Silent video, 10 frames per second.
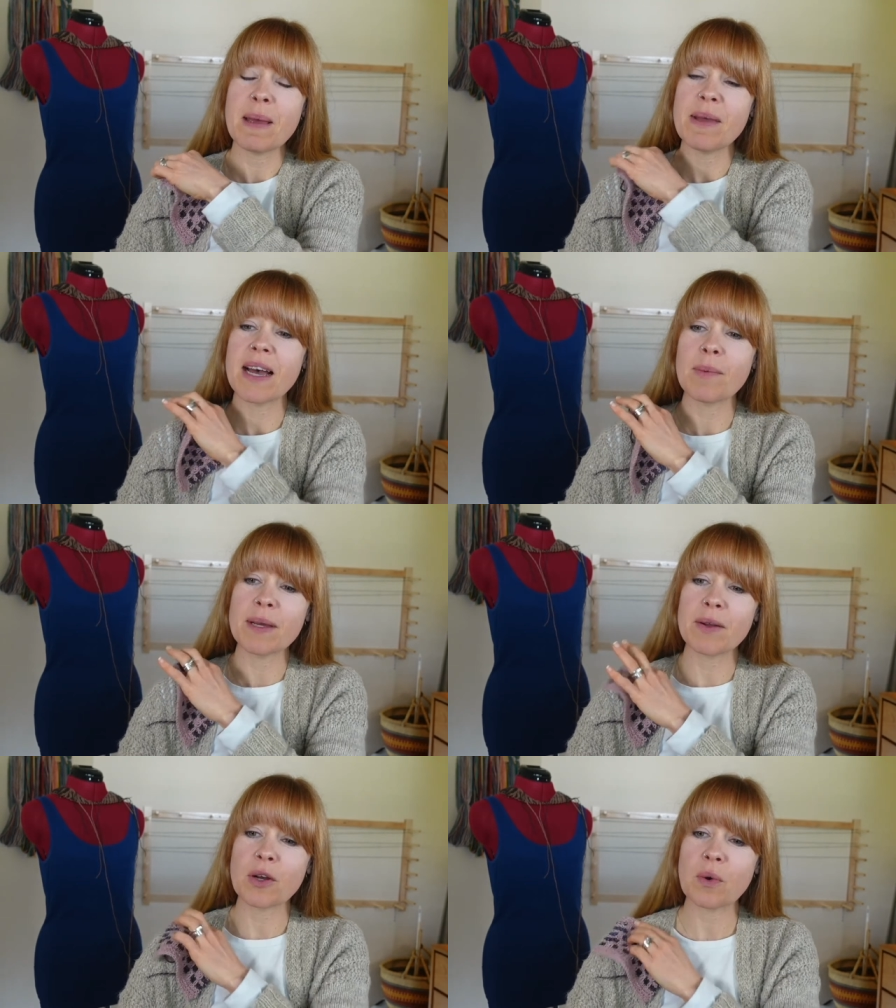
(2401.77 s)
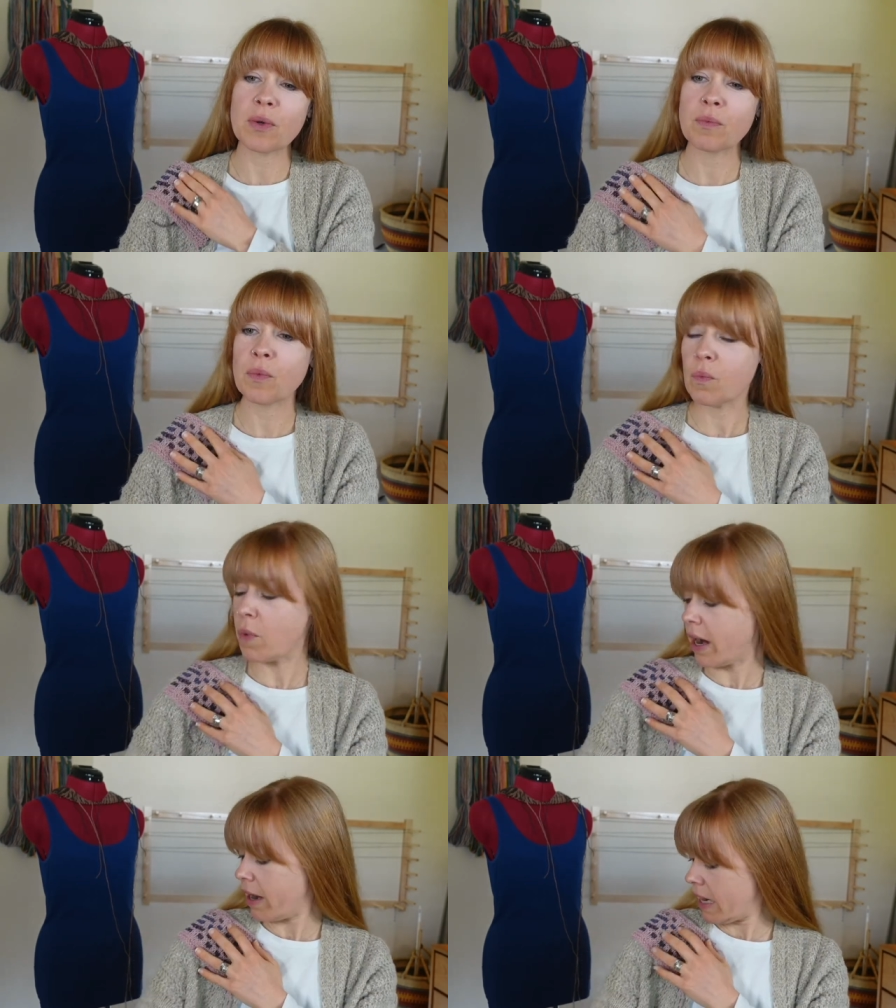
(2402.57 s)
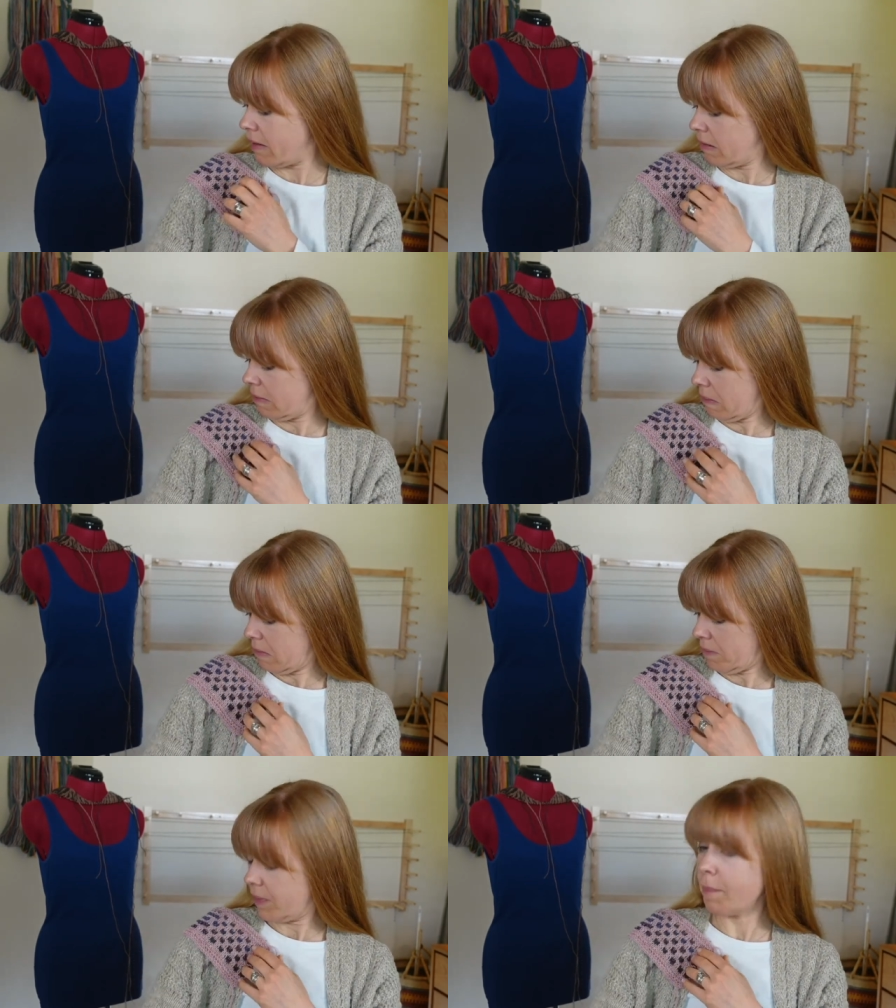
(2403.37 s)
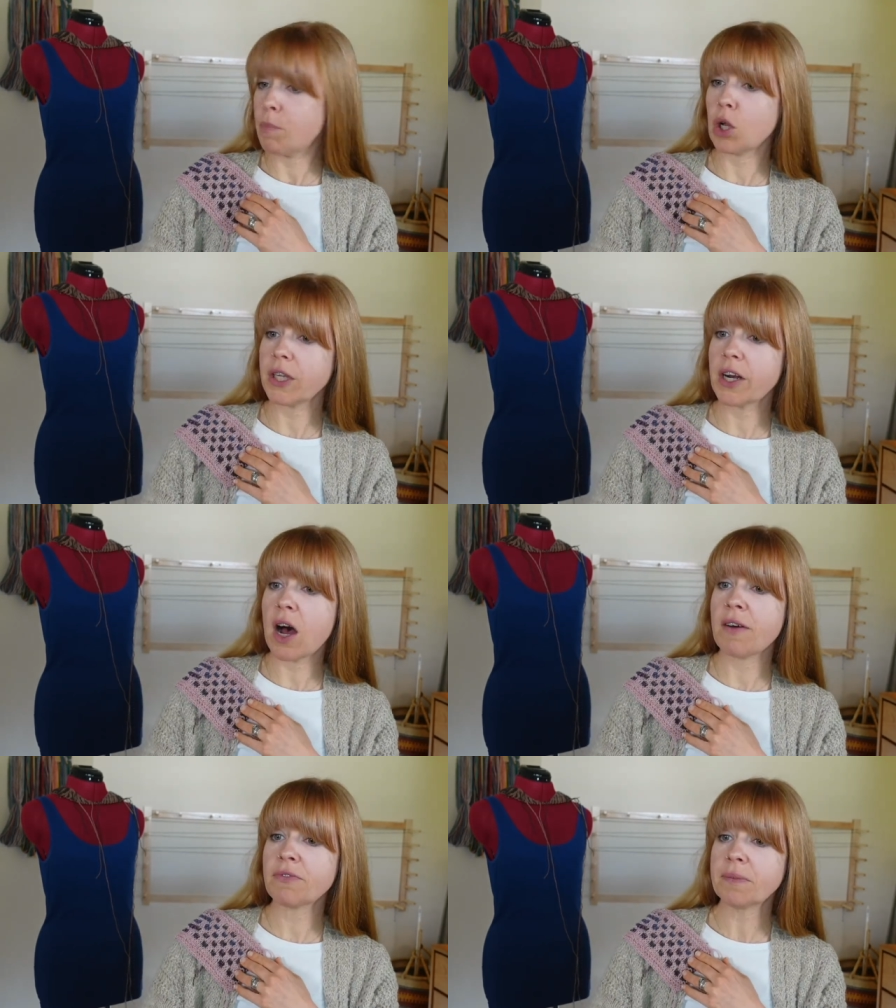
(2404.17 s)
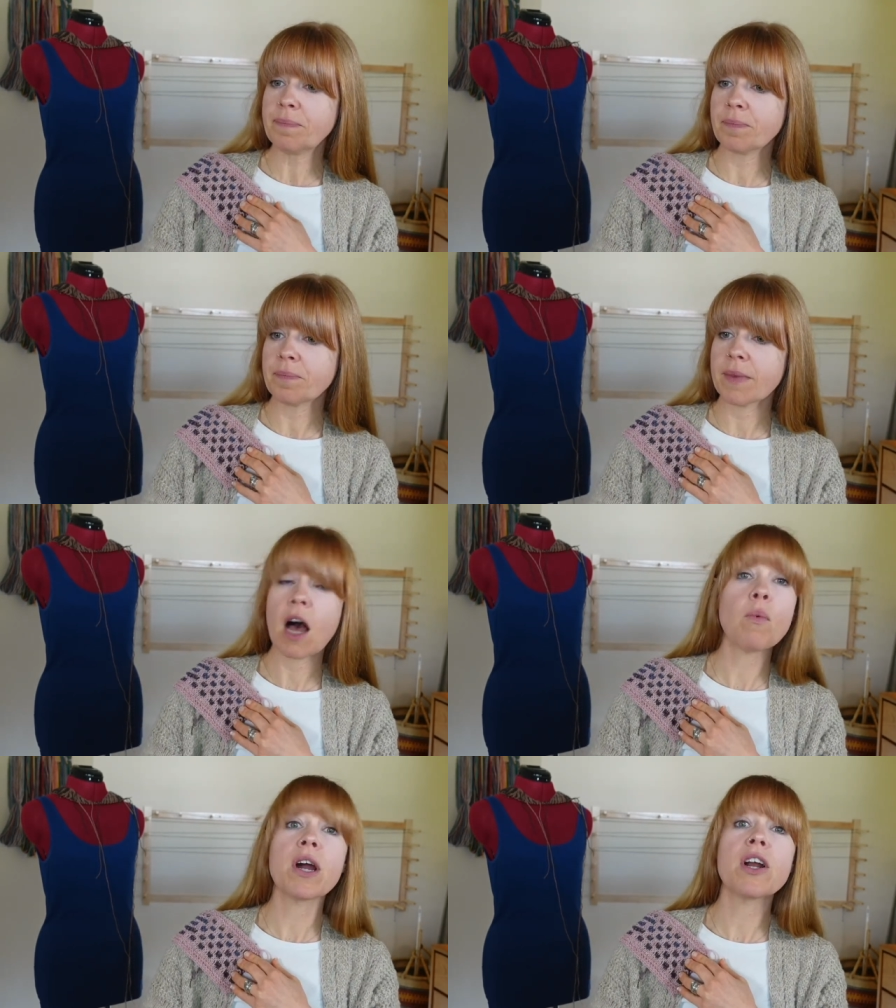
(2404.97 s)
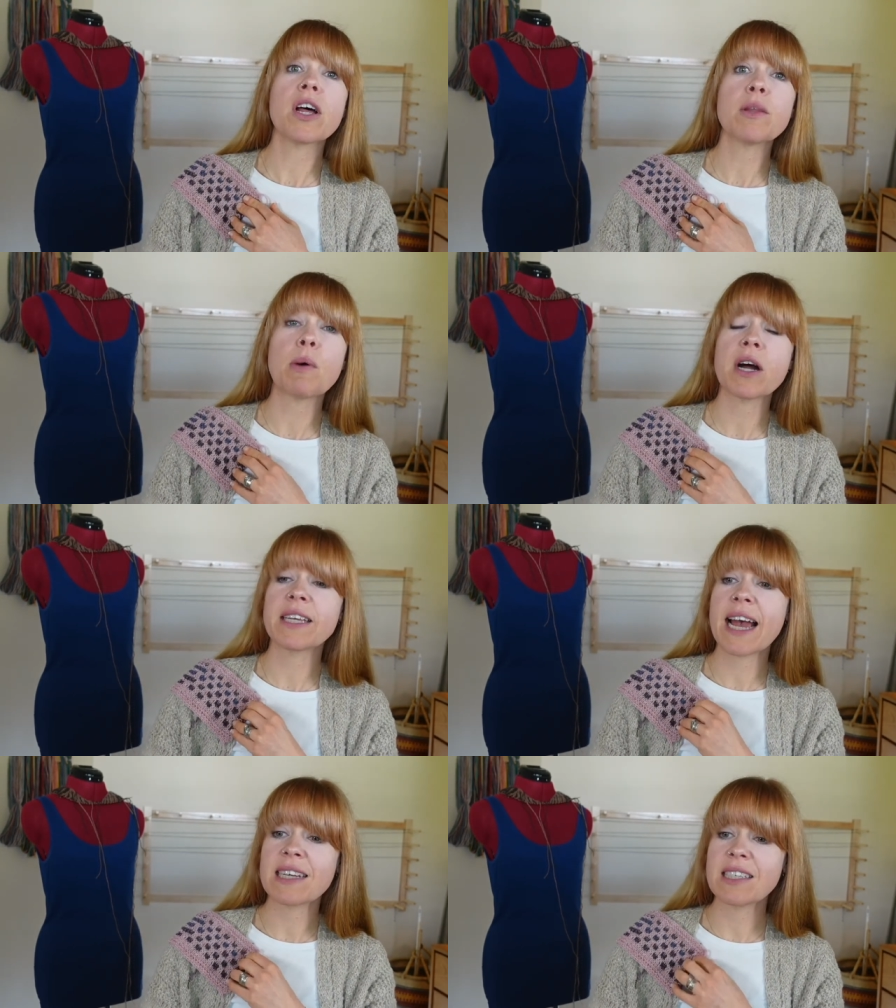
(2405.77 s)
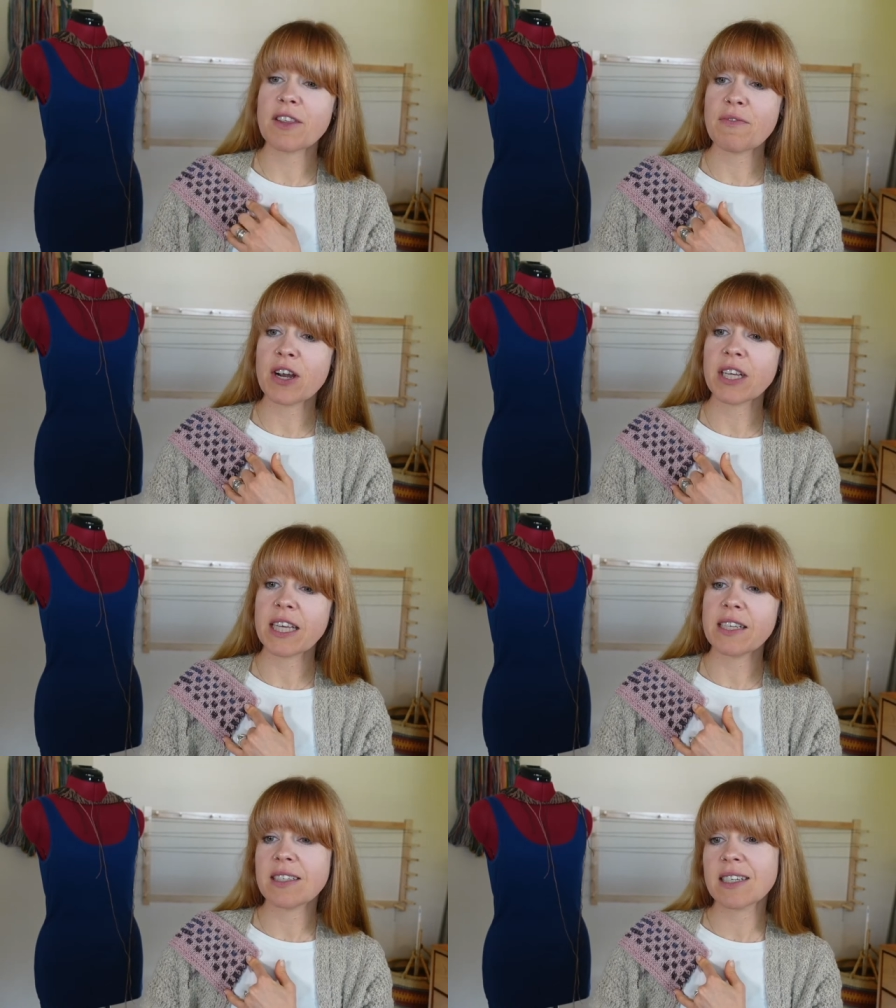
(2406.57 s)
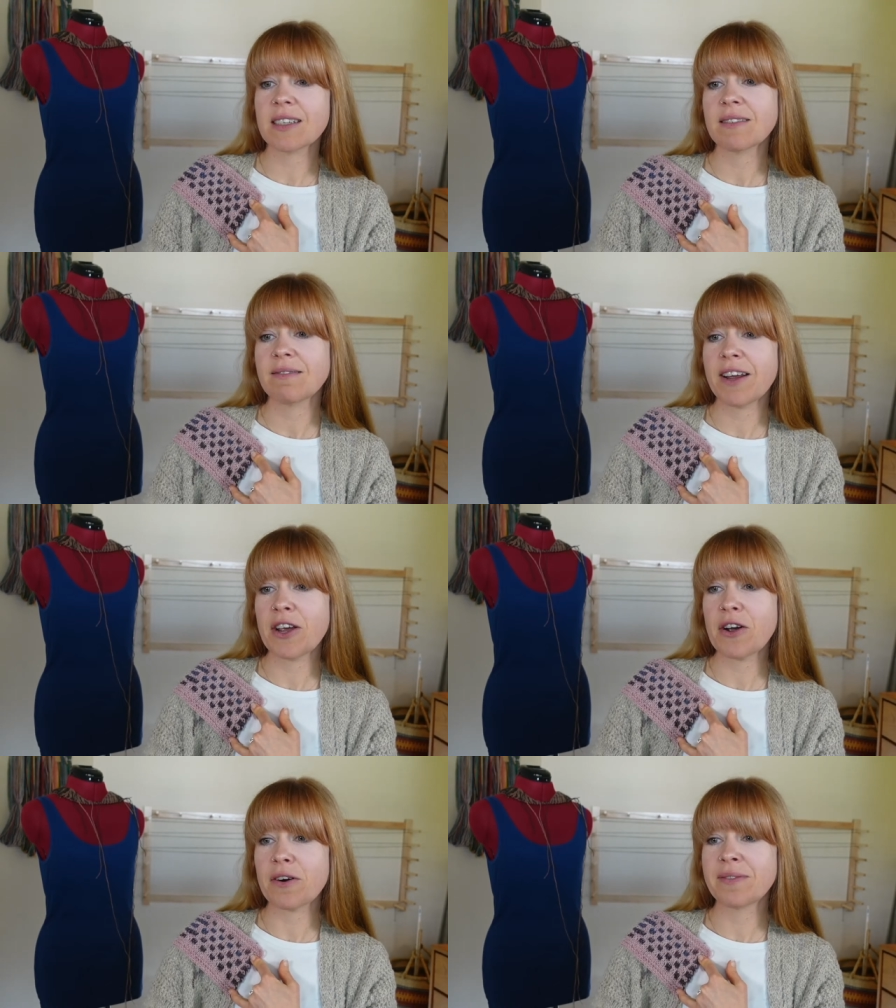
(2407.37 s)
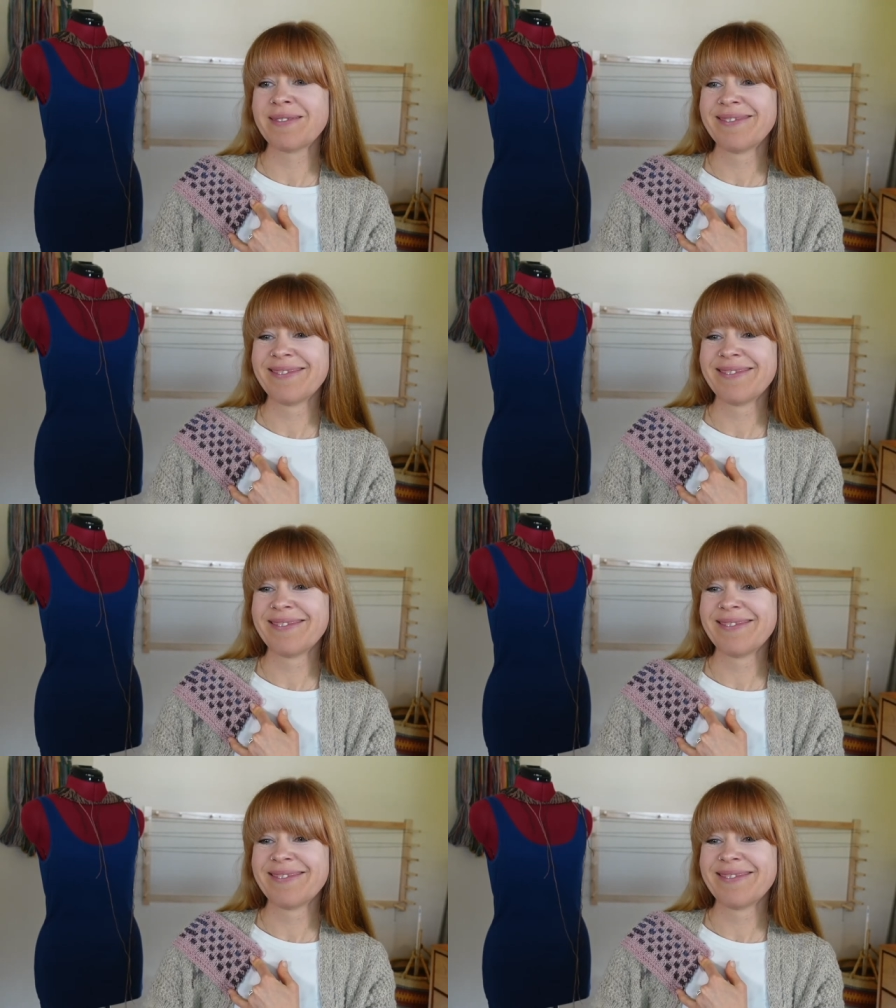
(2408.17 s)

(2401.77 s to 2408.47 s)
Maybe I'll be able to hold, wear it, pull it off. I'll wear it on the podcast at the very least. There you go.